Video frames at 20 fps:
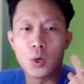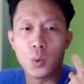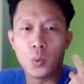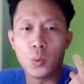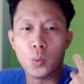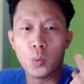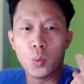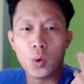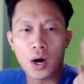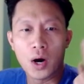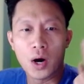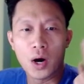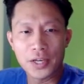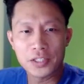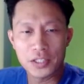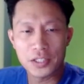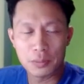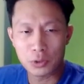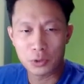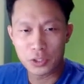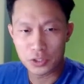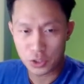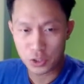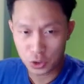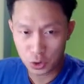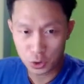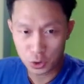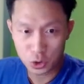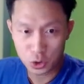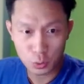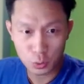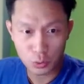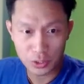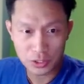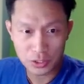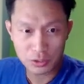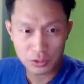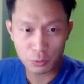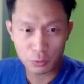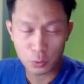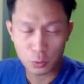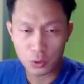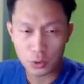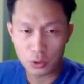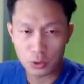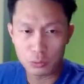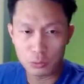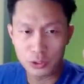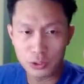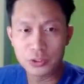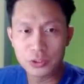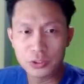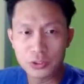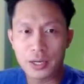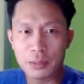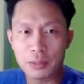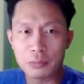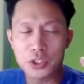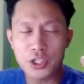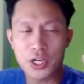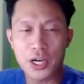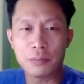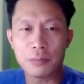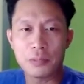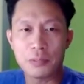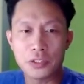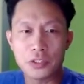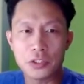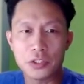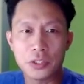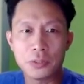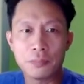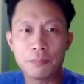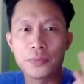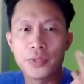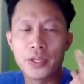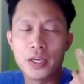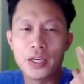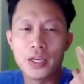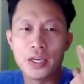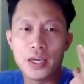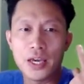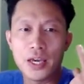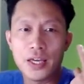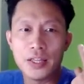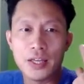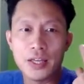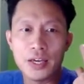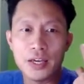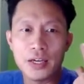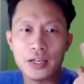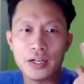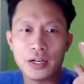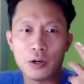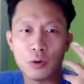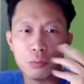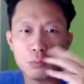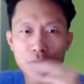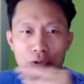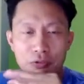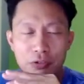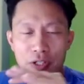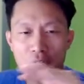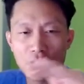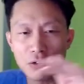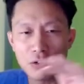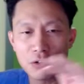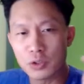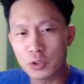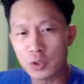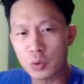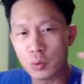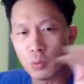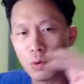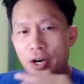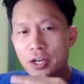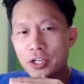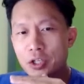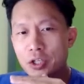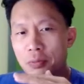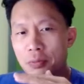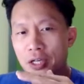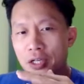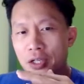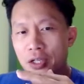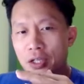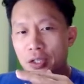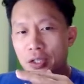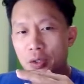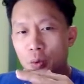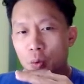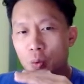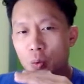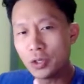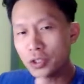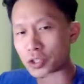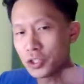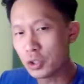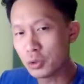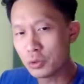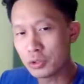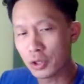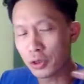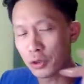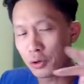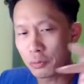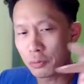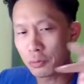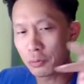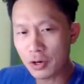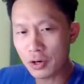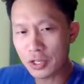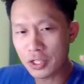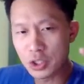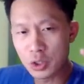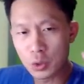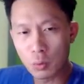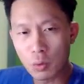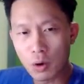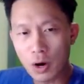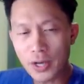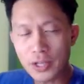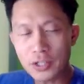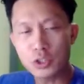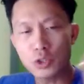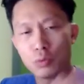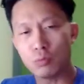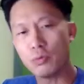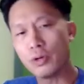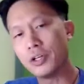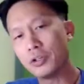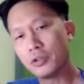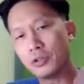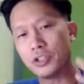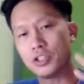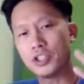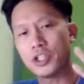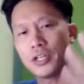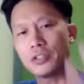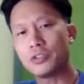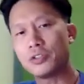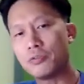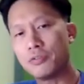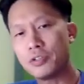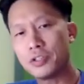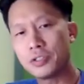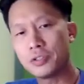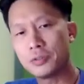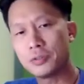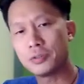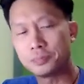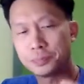Why Sendbird is a good choice for real-time chat messaging. And then I'll briefly cover why you may want to use a third-party UI to render the chat service.